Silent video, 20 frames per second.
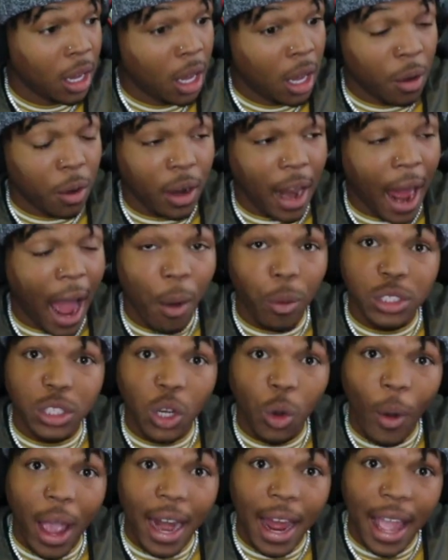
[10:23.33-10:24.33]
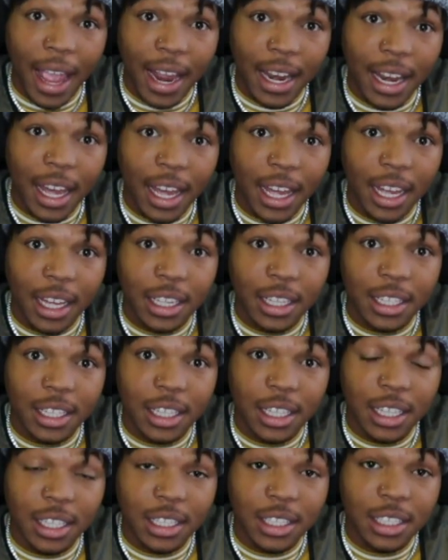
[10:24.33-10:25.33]
Well, that was a way to end it.
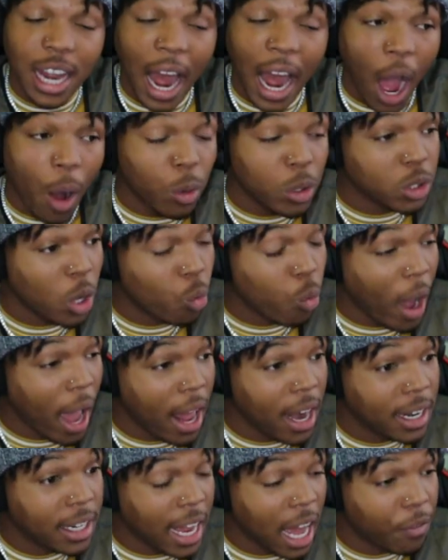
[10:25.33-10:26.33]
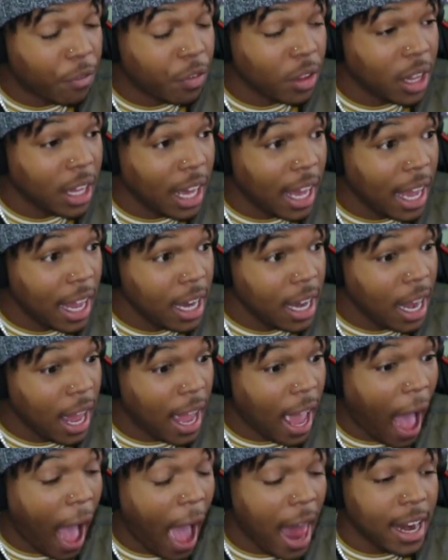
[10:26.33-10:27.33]
That was a way to definitely end it.
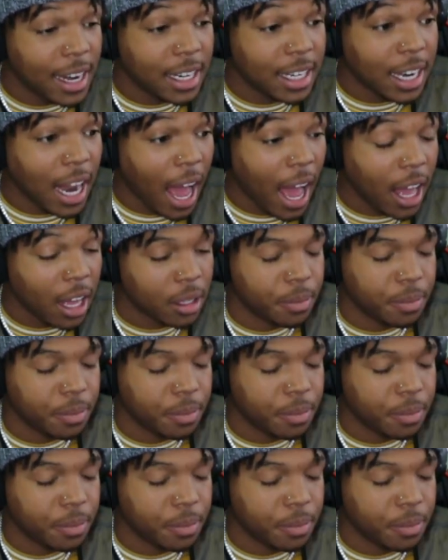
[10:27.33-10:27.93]
I did not.